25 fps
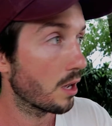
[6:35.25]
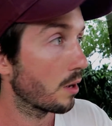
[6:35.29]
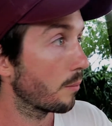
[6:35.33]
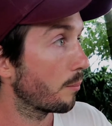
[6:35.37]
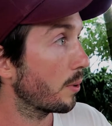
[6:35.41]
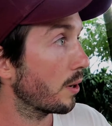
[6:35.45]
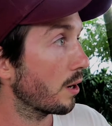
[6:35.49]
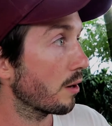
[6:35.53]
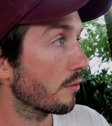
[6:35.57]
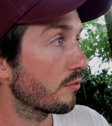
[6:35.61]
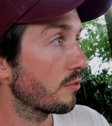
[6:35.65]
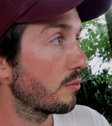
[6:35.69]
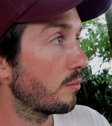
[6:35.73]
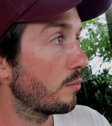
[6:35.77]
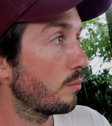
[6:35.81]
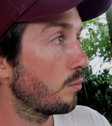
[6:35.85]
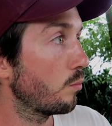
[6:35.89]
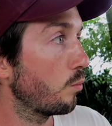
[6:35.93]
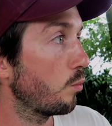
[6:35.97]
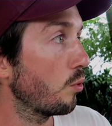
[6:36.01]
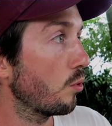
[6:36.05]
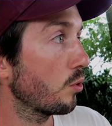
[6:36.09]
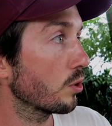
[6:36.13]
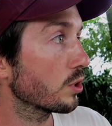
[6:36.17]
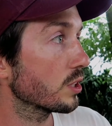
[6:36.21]
Apart from
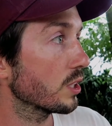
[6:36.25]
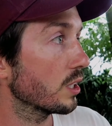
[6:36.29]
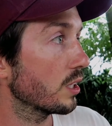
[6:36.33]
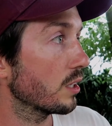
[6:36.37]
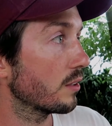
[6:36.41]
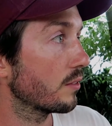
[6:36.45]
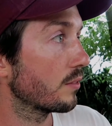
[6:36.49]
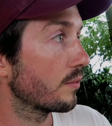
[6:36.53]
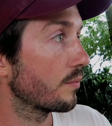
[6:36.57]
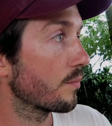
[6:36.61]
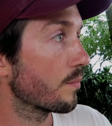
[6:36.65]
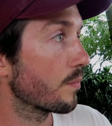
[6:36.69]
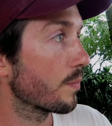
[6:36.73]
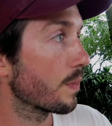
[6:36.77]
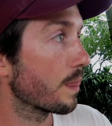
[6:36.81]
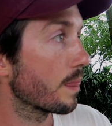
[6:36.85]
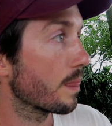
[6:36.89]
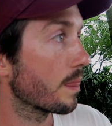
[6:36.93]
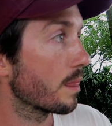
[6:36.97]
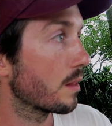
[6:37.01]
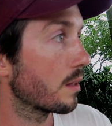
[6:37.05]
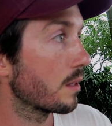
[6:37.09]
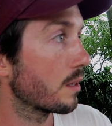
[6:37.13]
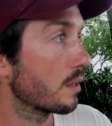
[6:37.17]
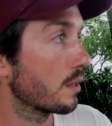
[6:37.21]
water.
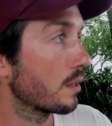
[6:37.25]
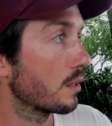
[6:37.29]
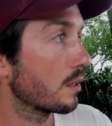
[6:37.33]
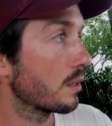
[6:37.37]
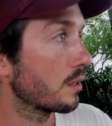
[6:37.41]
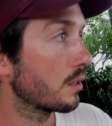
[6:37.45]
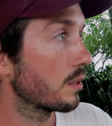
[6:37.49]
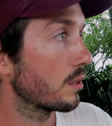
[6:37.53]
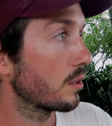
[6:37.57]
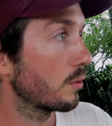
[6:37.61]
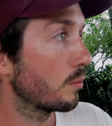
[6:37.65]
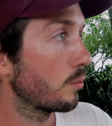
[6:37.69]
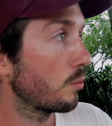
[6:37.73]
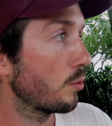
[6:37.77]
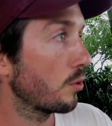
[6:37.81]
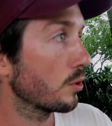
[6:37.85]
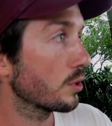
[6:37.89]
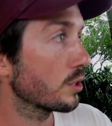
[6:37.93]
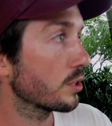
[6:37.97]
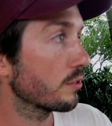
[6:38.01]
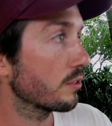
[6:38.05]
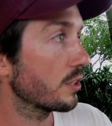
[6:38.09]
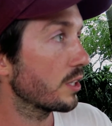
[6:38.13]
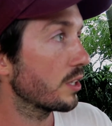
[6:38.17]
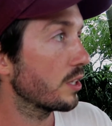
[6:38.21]

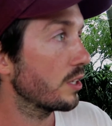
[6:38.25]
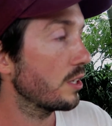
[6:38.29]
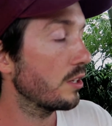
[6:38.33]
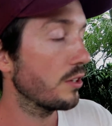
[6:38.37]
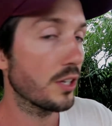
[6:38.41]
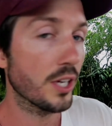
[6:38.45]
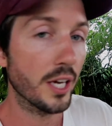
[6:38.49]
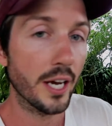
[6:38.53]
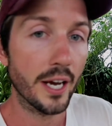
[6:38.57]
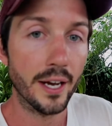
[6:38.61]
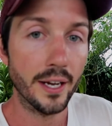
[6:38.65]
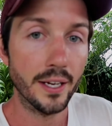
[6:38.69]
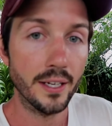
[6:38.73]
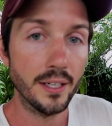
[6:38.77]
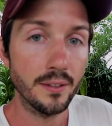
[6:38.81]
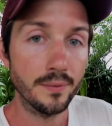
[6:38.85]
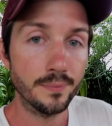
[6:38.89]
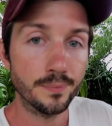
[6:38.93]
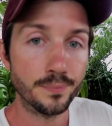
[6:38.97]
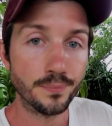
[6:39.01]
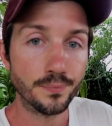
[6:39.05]
Water in the UK